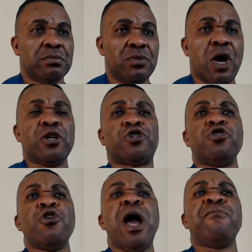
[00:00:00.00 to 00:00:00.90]
Don't
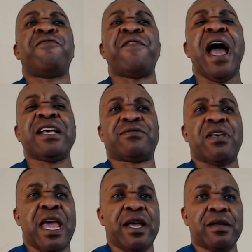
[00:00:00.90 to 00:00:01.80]
you know I'm
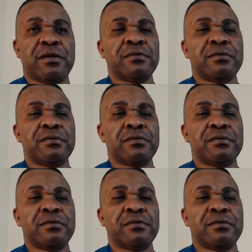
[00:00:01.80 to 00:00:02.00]
fasting?